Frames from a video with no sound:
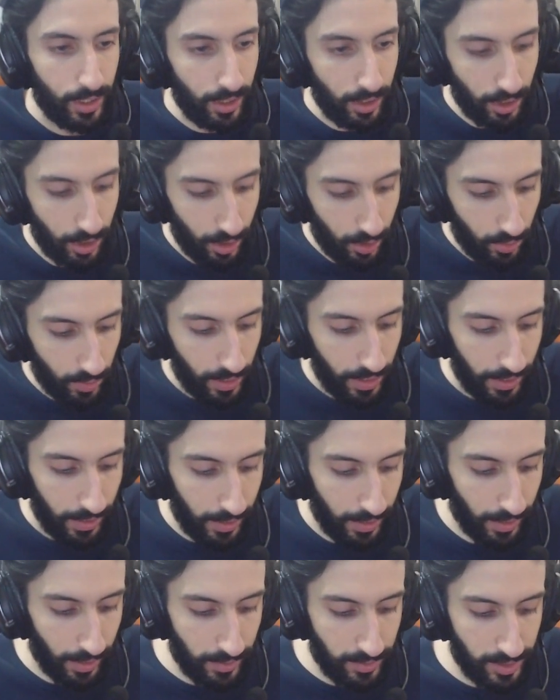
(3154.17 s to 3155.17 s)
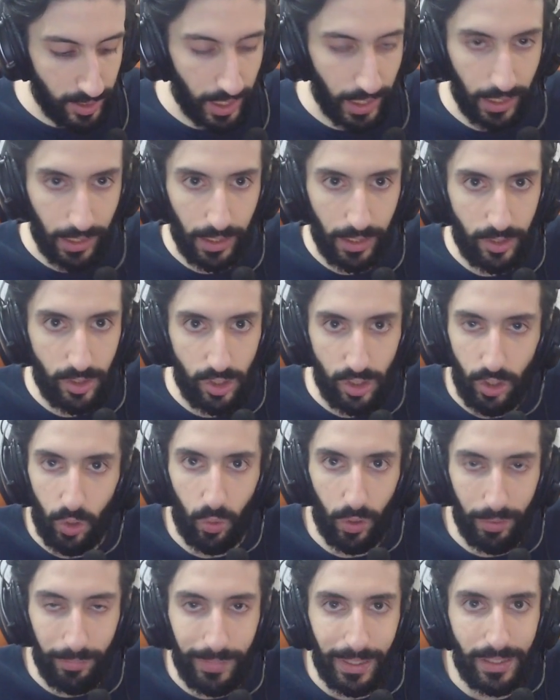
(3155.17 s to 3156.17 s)
You know, it's like it's
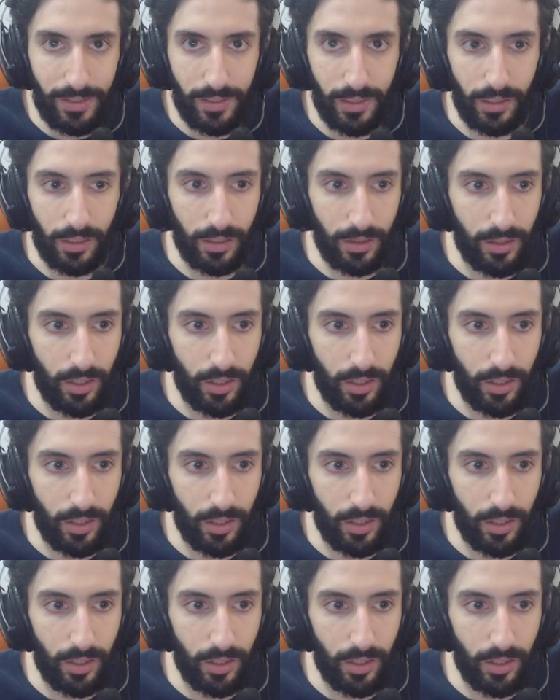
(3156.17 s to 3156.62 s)
so amazing.